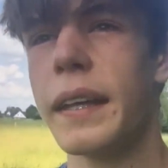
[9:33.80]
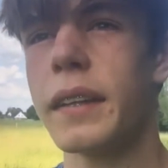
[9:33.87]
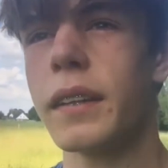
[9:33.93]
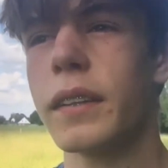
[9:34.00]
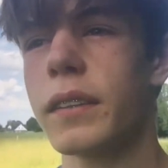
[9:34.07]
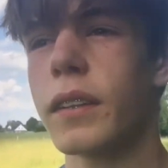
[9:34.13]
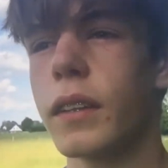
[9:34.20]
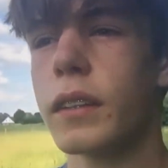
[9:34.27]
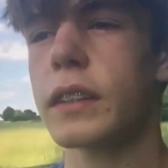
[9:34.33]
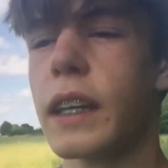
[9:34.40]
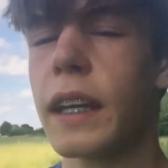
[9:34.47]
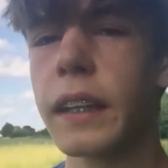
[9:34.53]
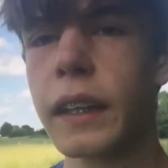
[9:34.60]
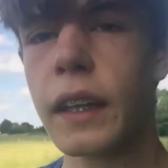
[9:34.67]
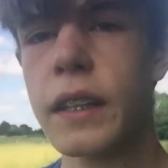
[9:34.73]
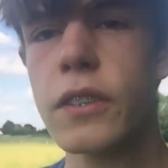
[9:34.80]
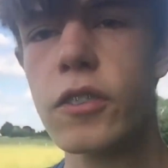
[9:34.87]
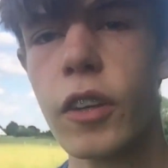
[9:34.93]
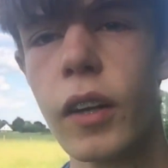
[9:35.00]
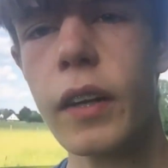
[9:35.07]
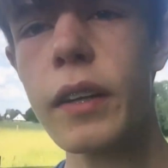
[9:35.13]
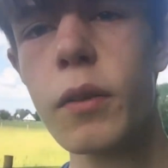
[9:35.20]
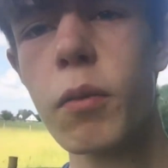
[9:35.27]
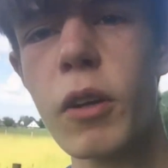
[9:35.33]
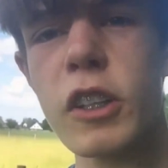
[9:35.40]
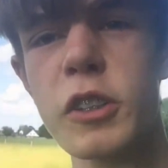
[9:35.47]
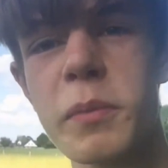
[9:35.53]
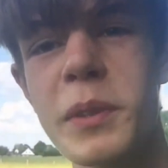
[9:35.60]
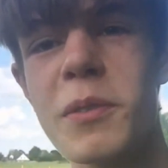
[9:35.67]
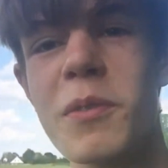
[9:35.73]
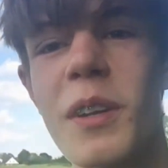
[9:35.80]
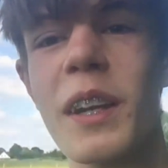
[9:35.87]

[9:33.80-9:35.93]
the tank inside, which would be really